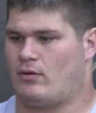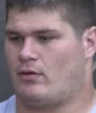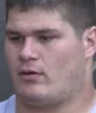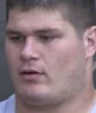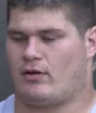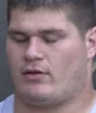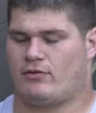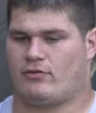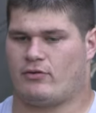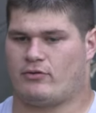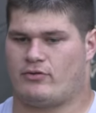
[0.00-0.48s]

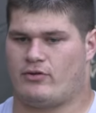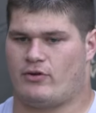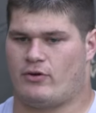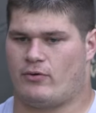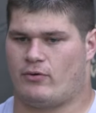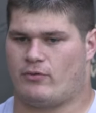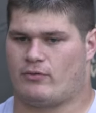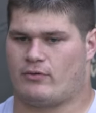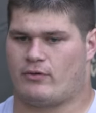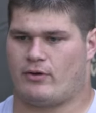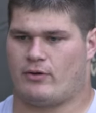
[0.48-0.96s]
Also,
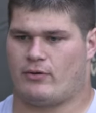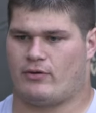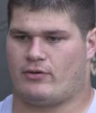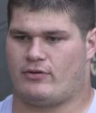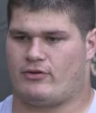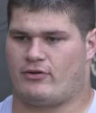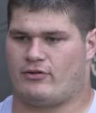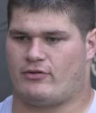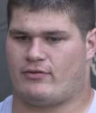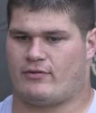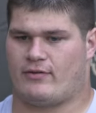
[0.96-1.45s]
too, you know,
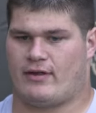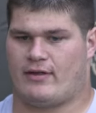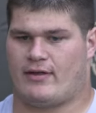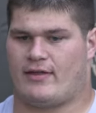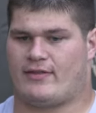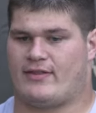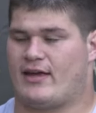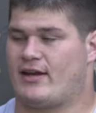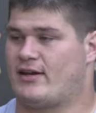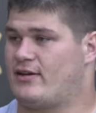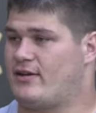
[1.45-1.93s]
it's just
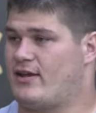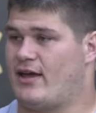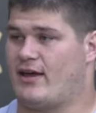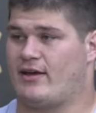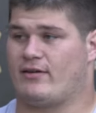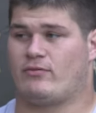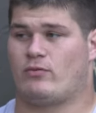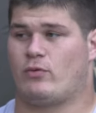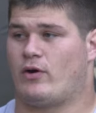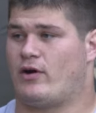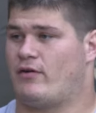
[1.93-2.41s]
at the end of the
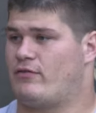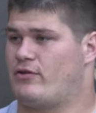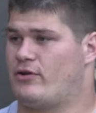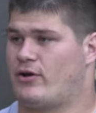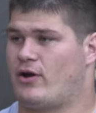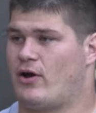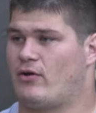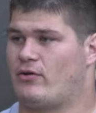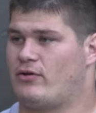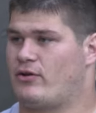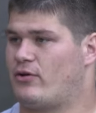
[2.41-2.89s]
day, wherever you
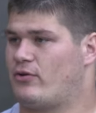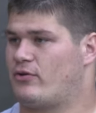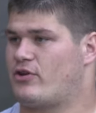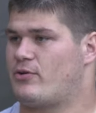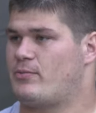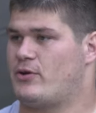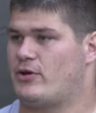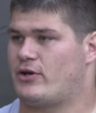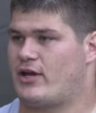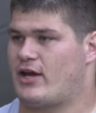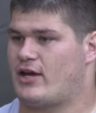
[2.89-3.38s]
go, you know,
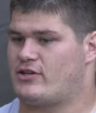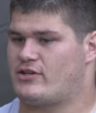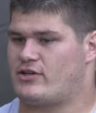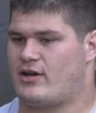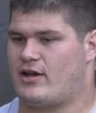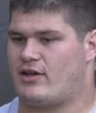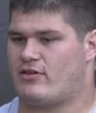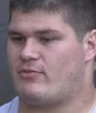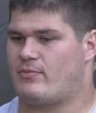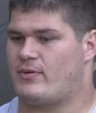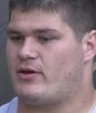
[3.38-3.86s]
communication
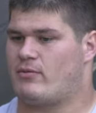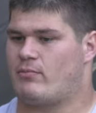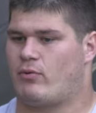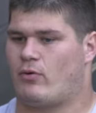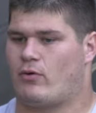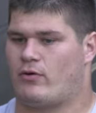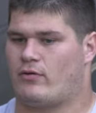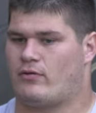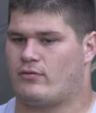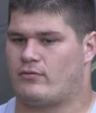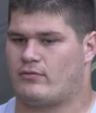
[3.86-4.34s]
has to be
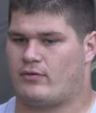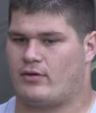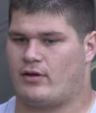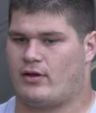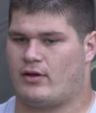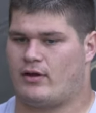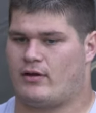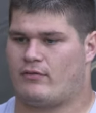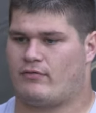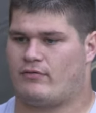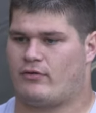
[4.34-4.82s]
important
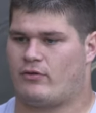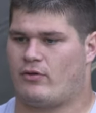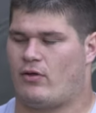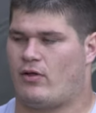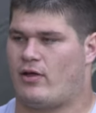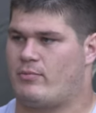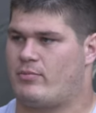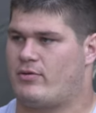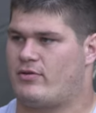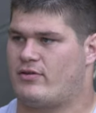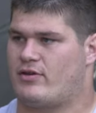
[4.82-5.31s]
for the
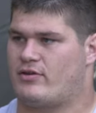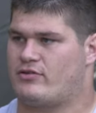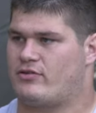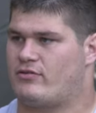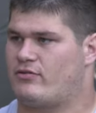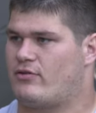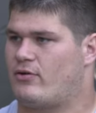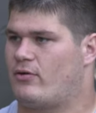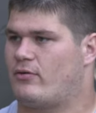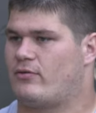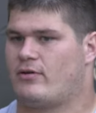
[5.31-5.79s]
line
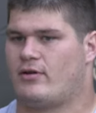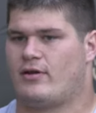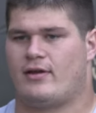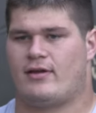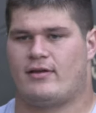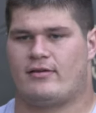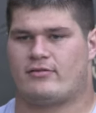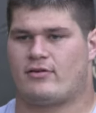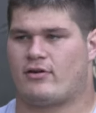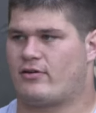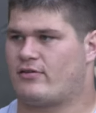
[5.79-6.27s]
position. So
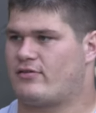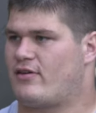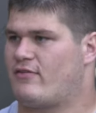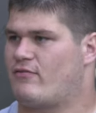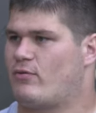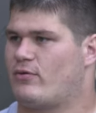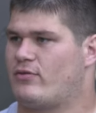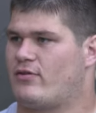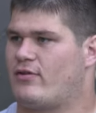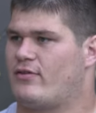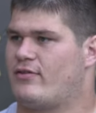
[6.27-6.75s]
as long as
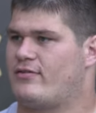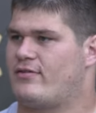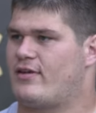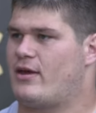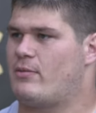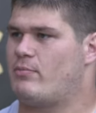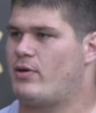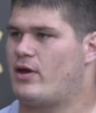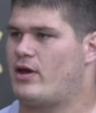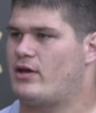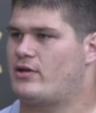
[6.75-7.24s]
everyone's on the
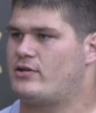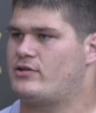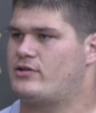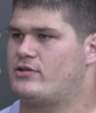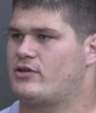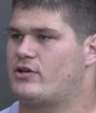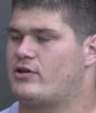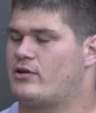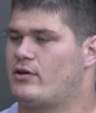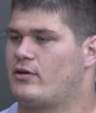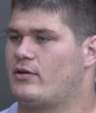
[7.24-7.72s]
same
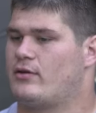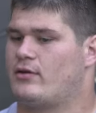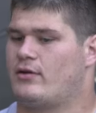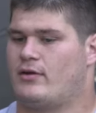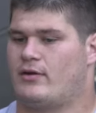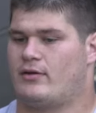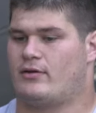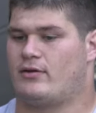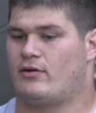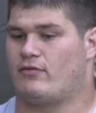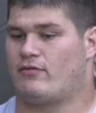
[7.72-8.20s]
page,
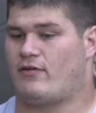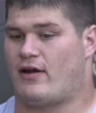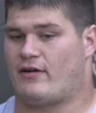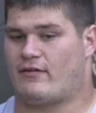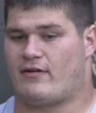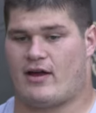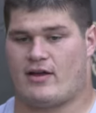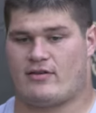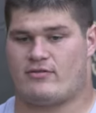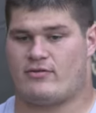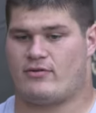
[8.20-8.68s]
you know, five
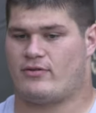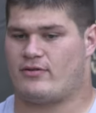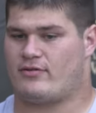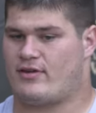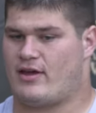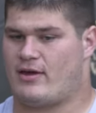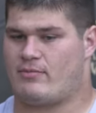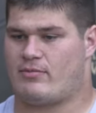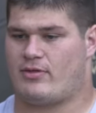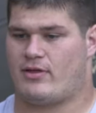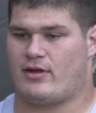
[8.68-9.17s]
guys doing the
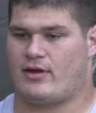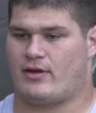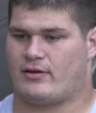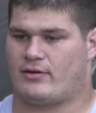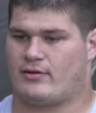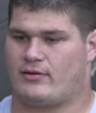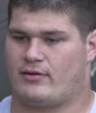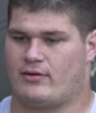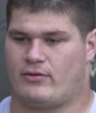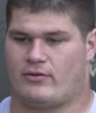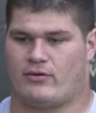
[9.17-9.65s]
same thing,
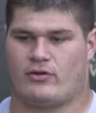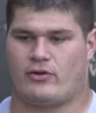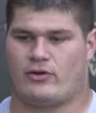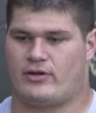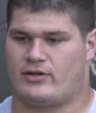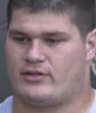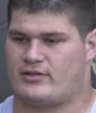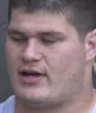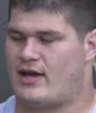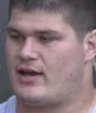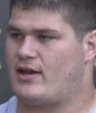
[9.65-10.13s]
you know,
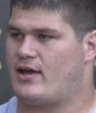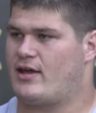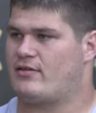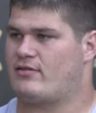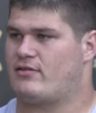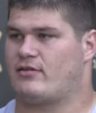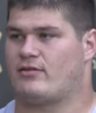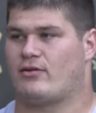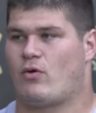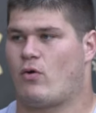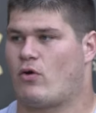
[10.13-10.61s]
including tight
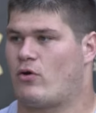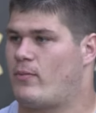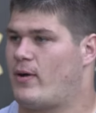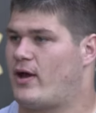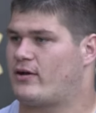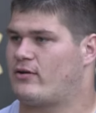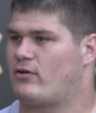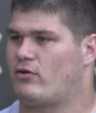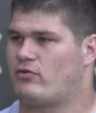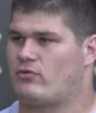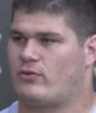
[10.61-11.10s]
ends and
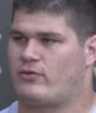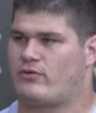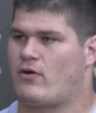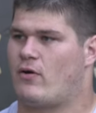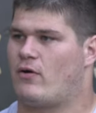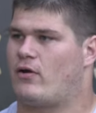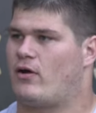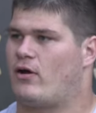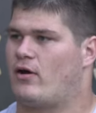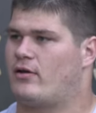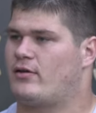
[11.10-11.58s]
quarterback knows what's
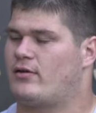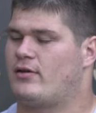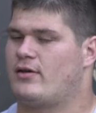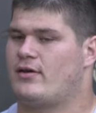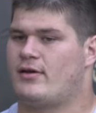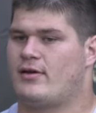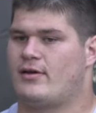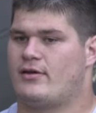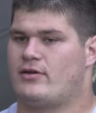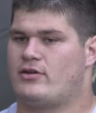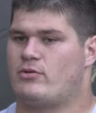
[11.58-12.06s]
going on,
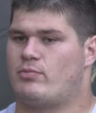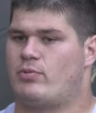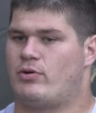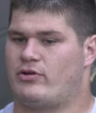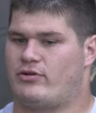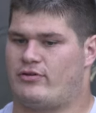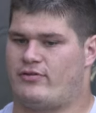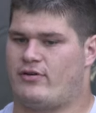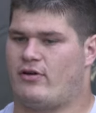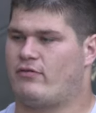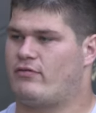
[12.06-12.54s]
you put
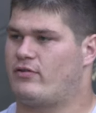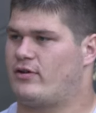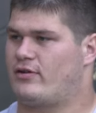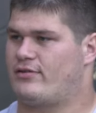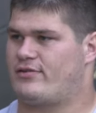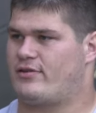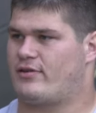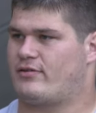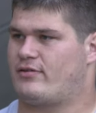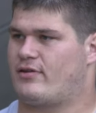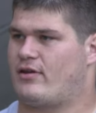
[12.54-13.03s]
yourself in a
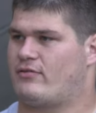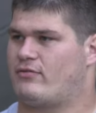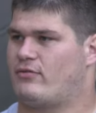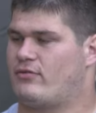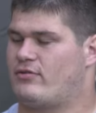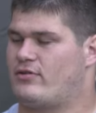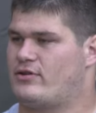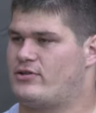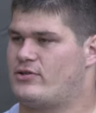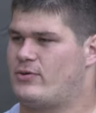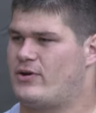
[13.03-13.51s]
successful
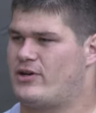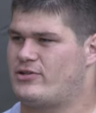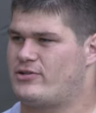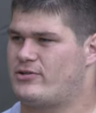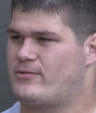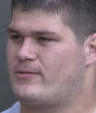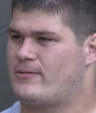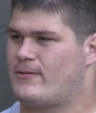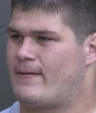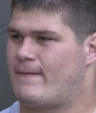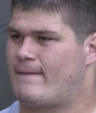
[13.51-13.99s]

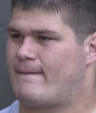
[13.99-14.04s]
situation.